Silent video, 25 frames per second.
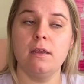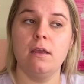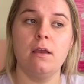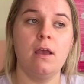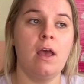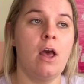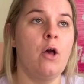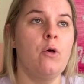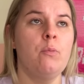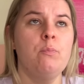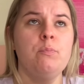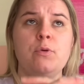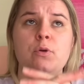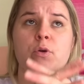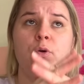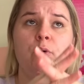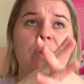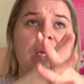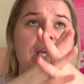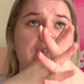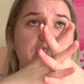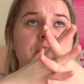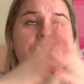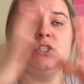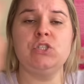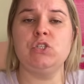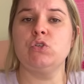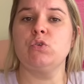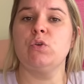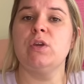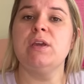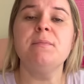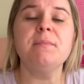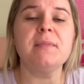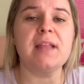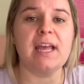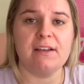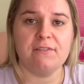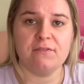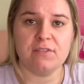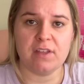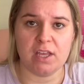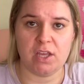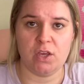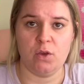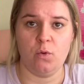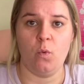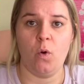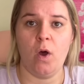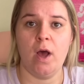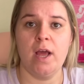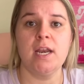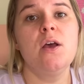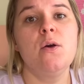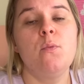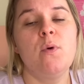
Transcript: help you create this dream life that you want.